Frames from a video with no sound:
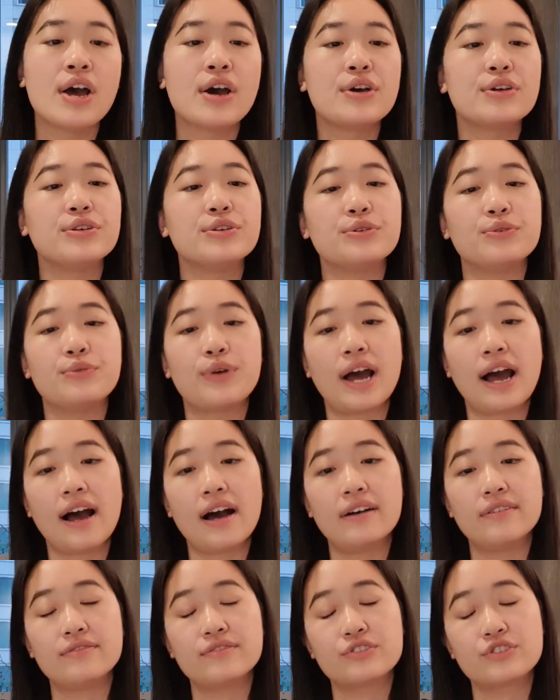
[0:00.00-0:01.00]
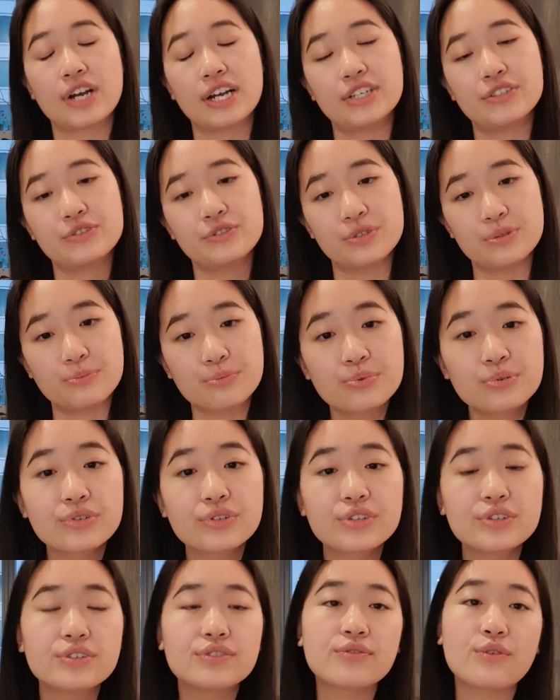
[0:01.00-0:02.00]
you have tried to
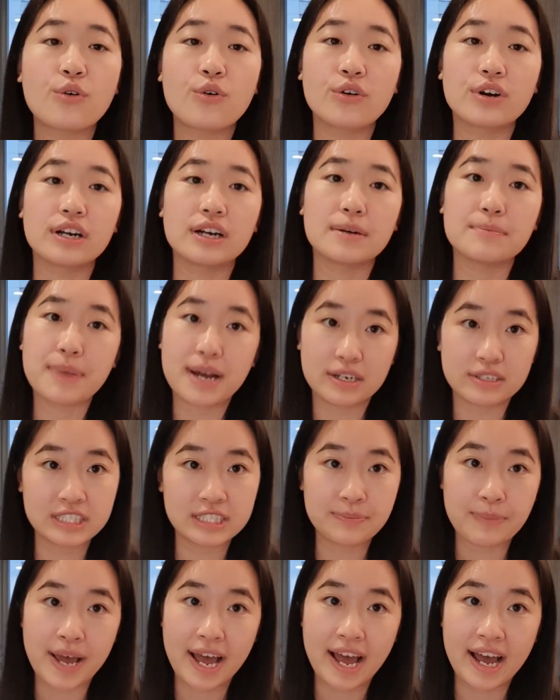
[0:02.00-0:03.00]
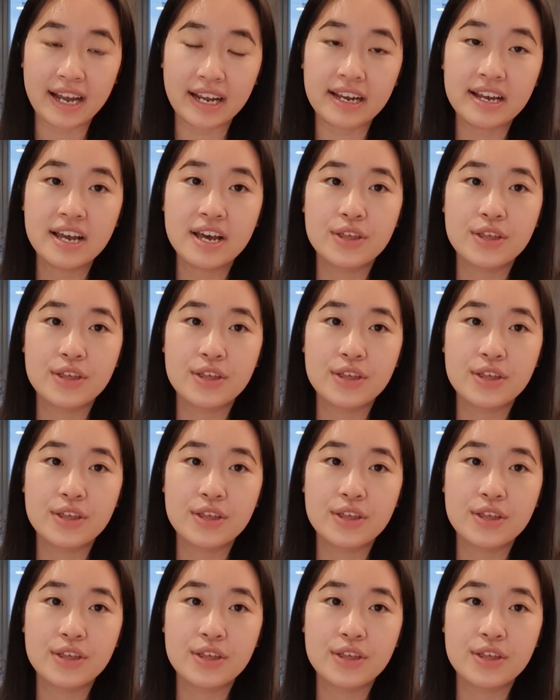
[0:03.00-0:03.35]
improve or bounce back